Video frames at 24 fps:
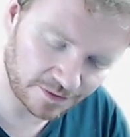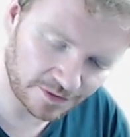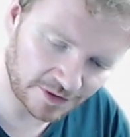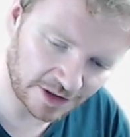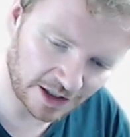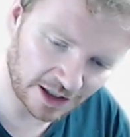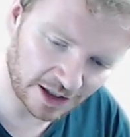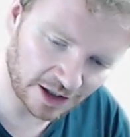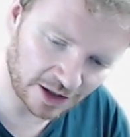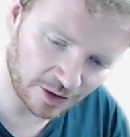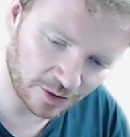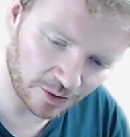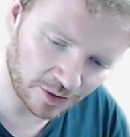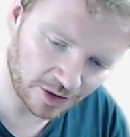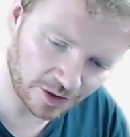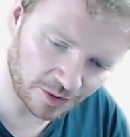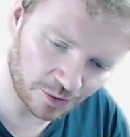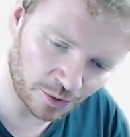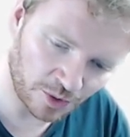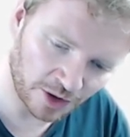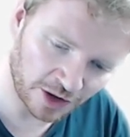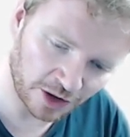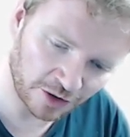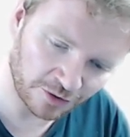now,
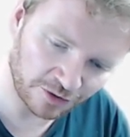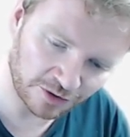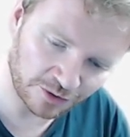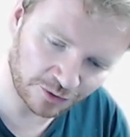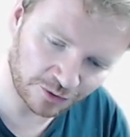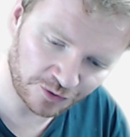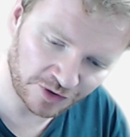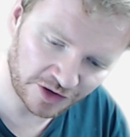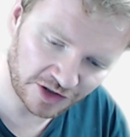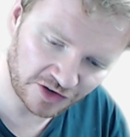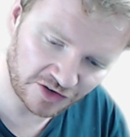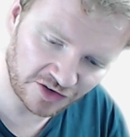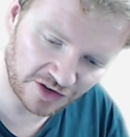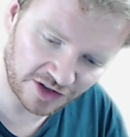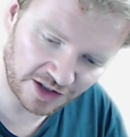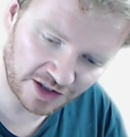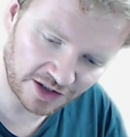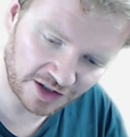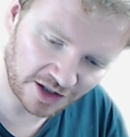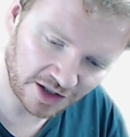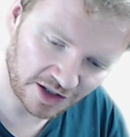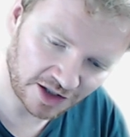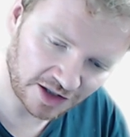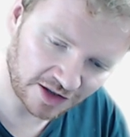1 over
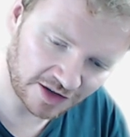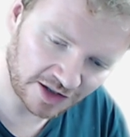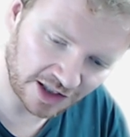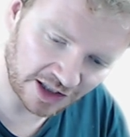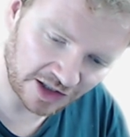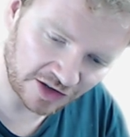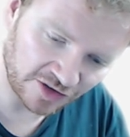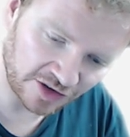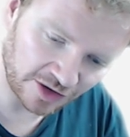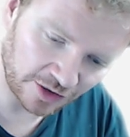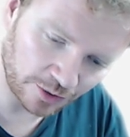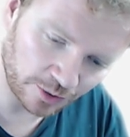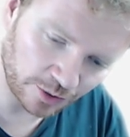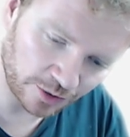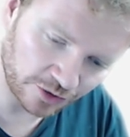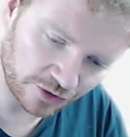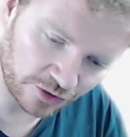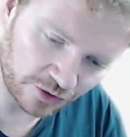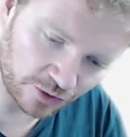infinity, that is equal